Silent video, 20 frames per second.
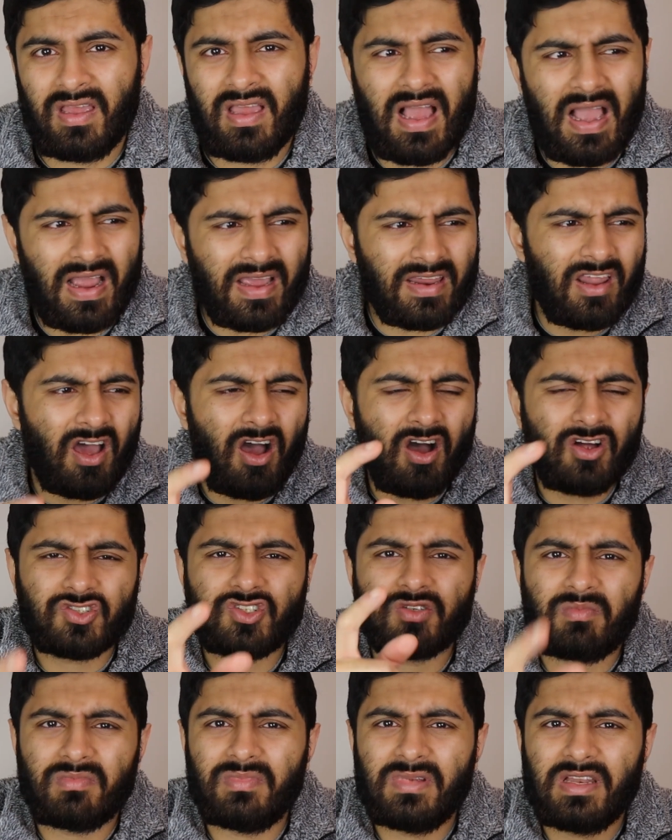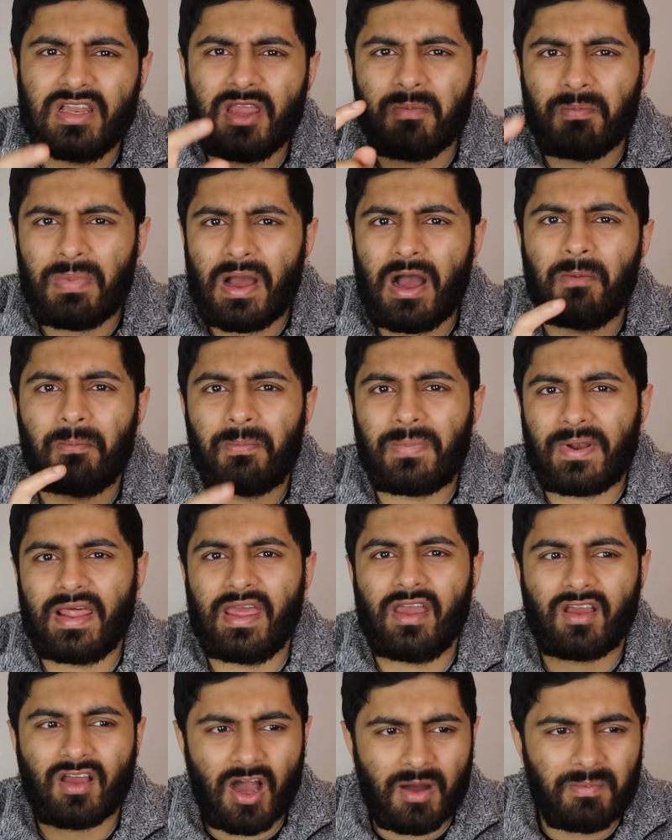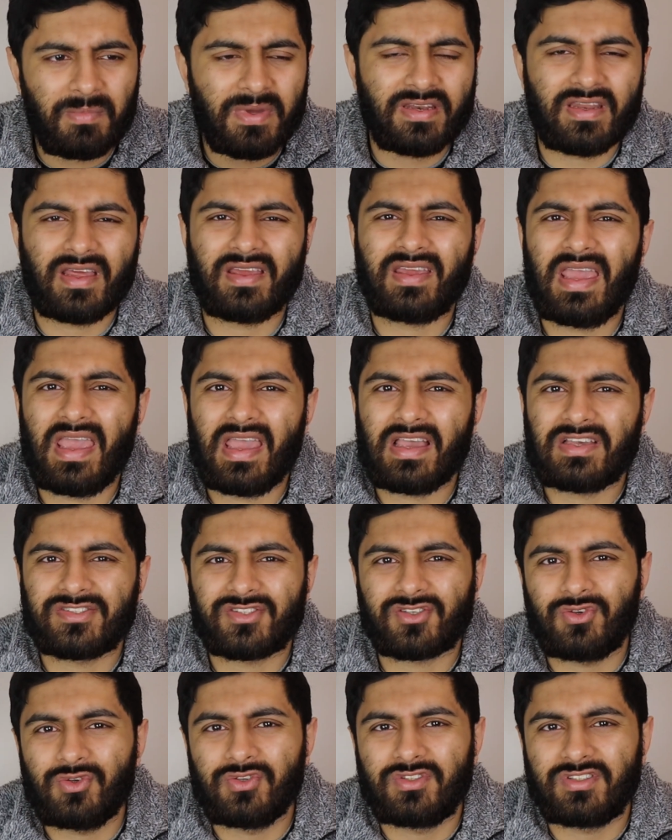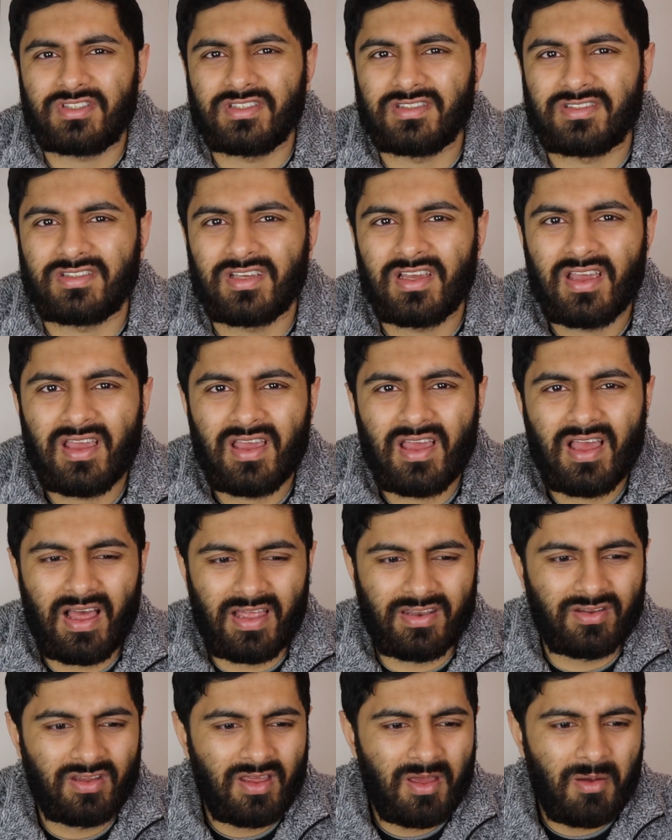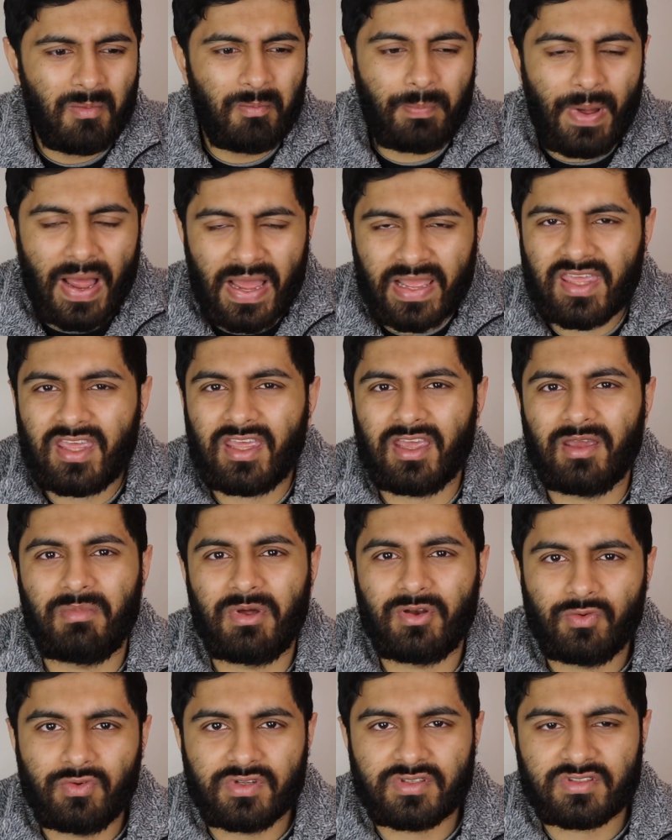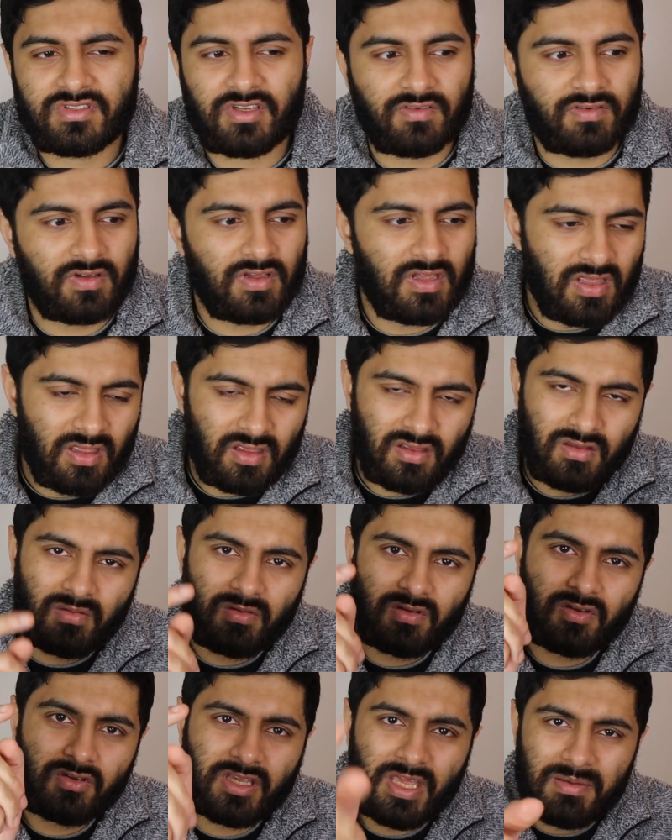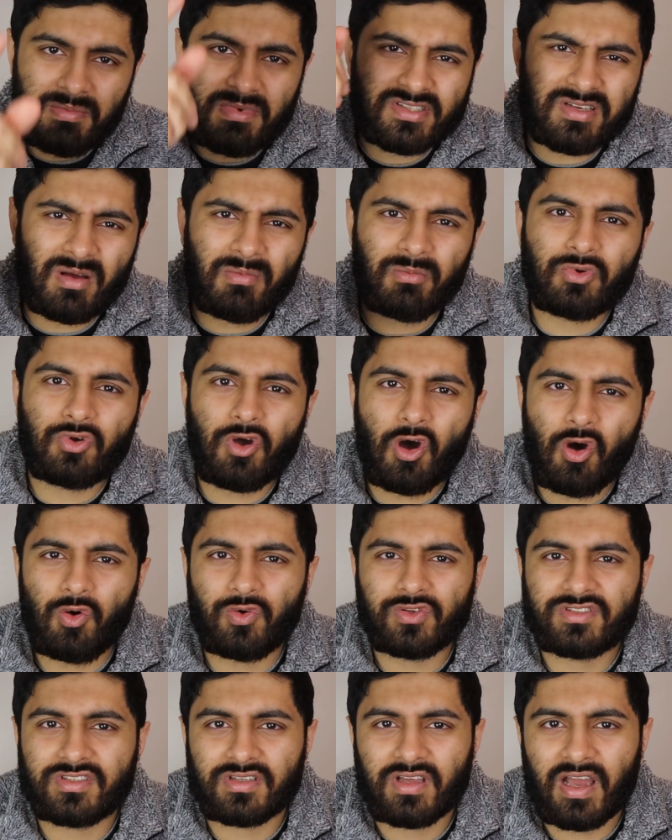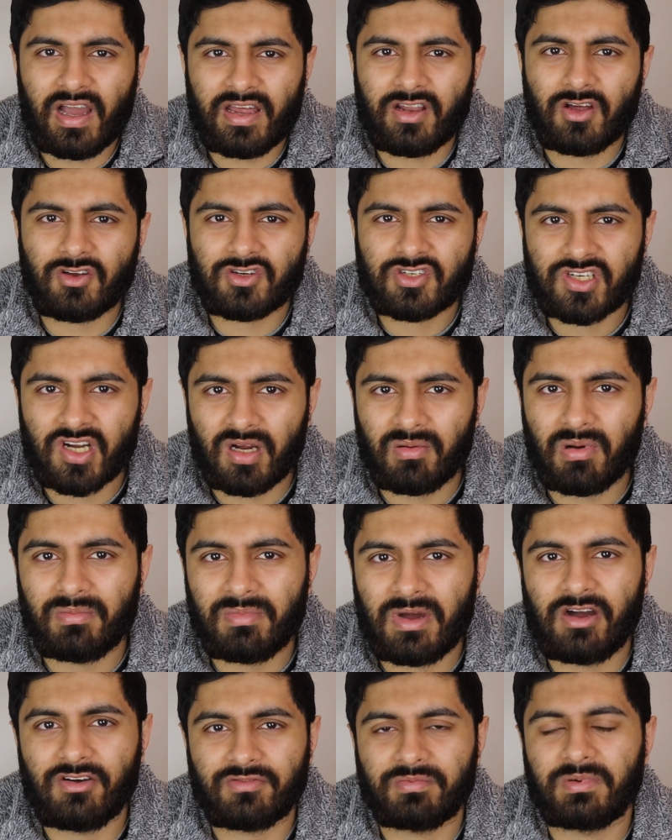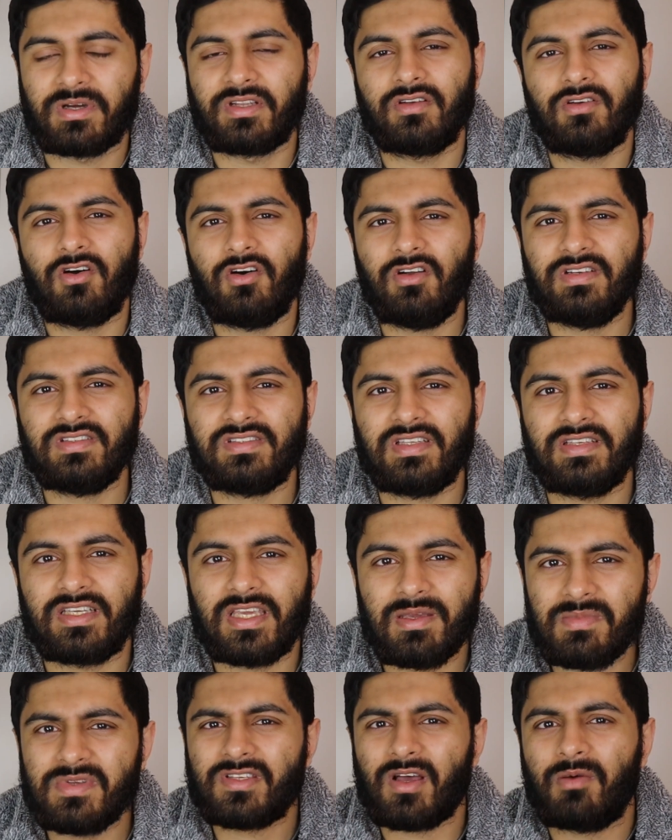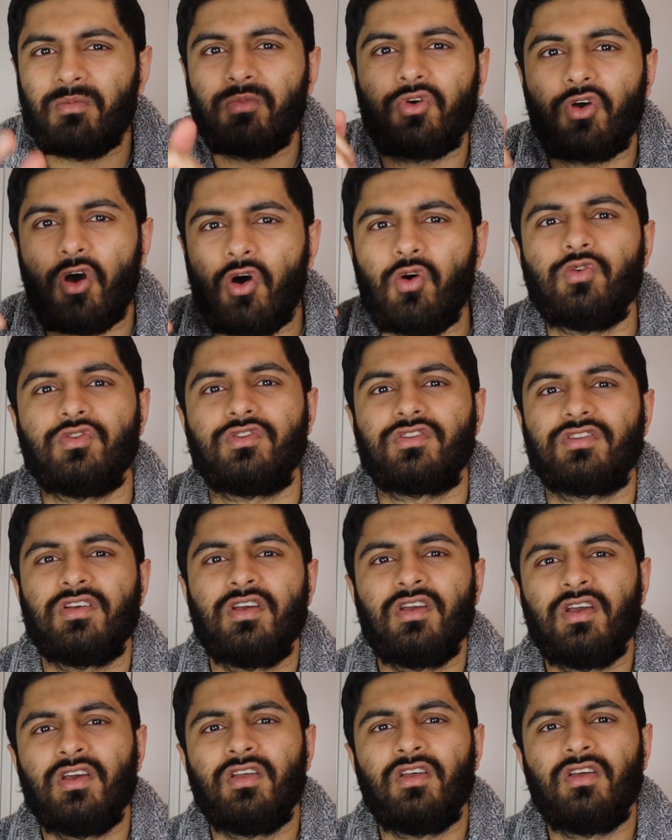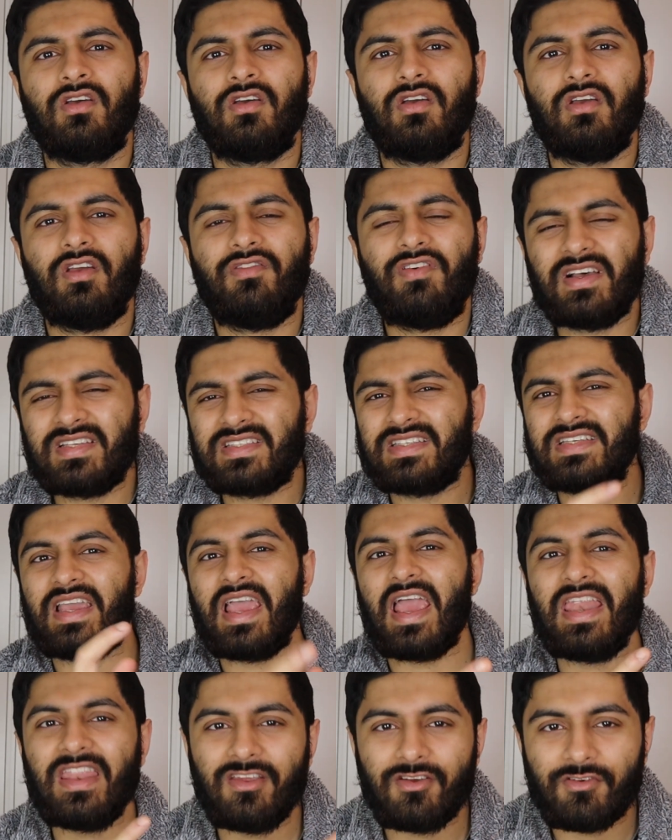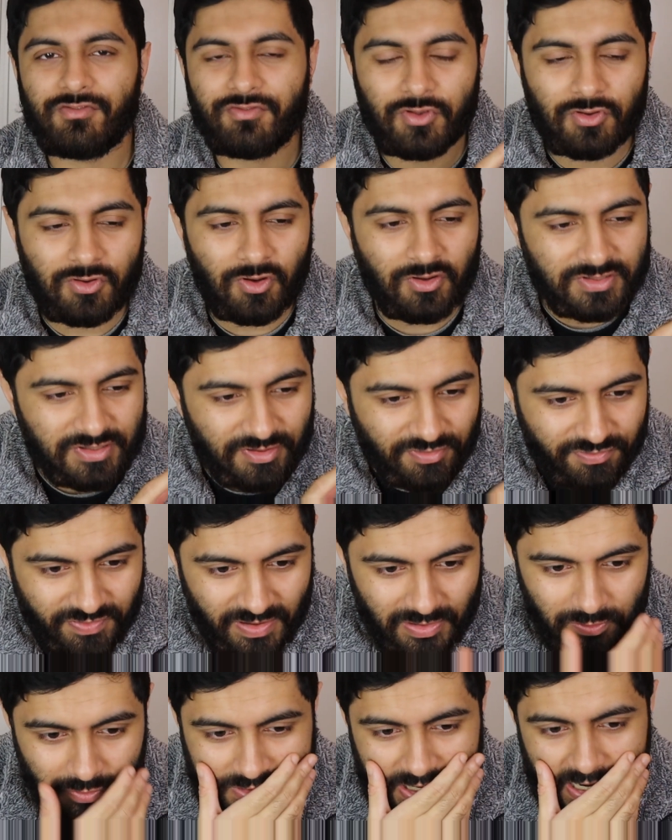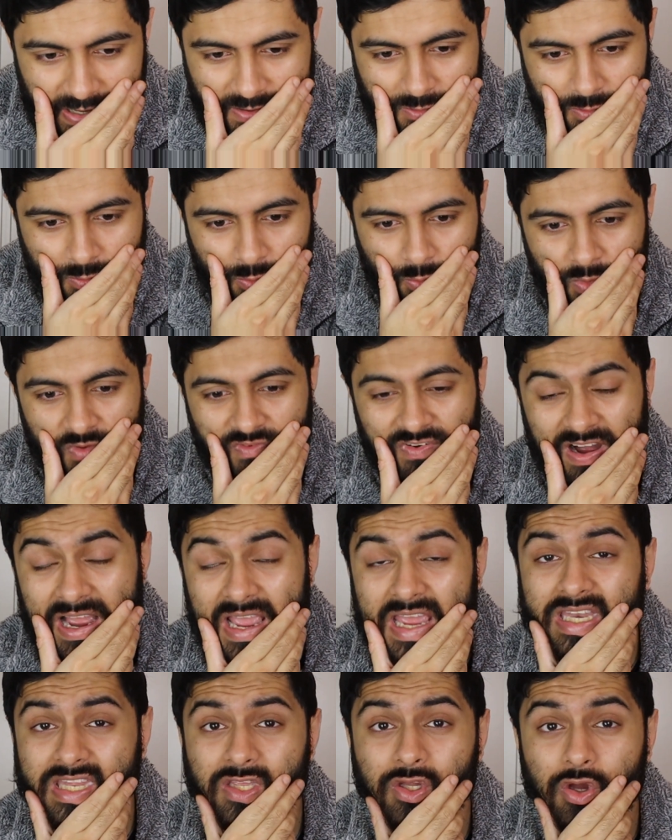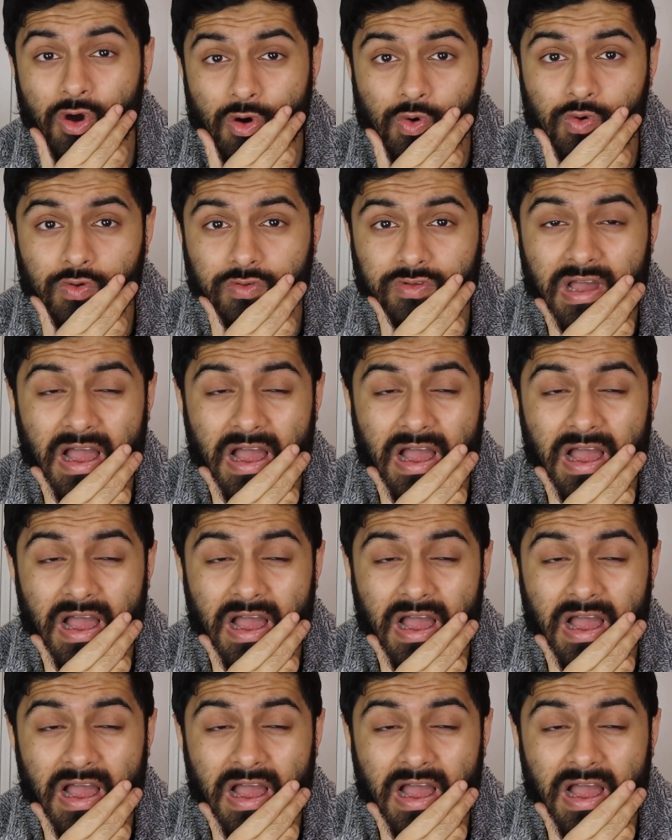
How can a £100 million player come in and get excuses and back him and all this stuff? Give me some goals and I'll shut my mouth, man. Honestly, give me some goals. If I see any of you lot defend Lukaku without any goals,